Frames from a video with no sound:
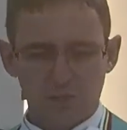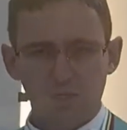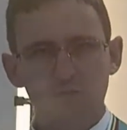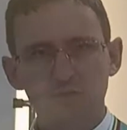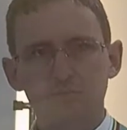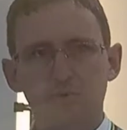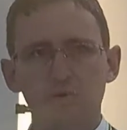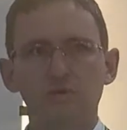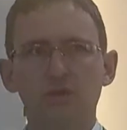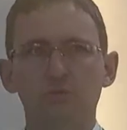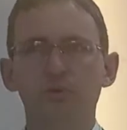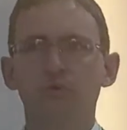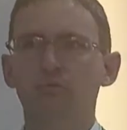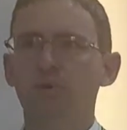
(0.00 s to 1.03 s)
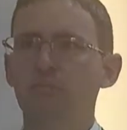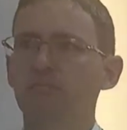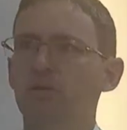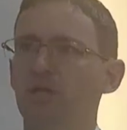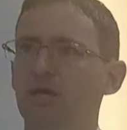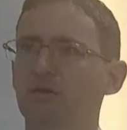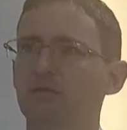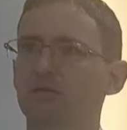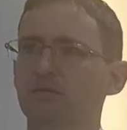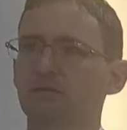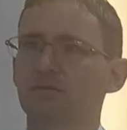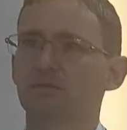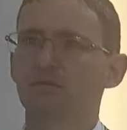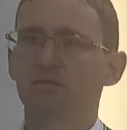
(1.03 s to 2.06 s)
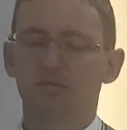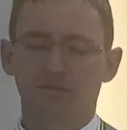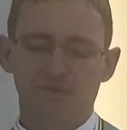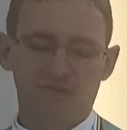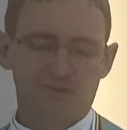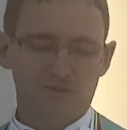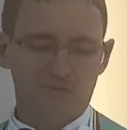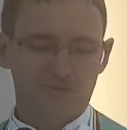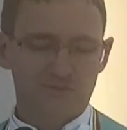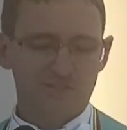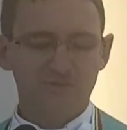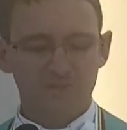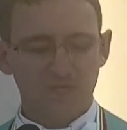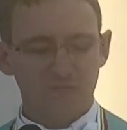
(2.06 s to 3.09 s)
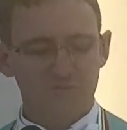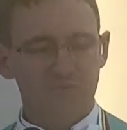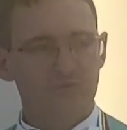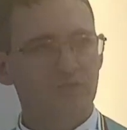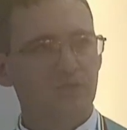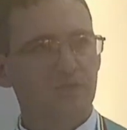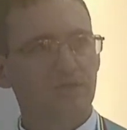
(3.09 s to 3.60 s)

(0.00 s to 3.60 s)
It's important that we remember that. Sometimes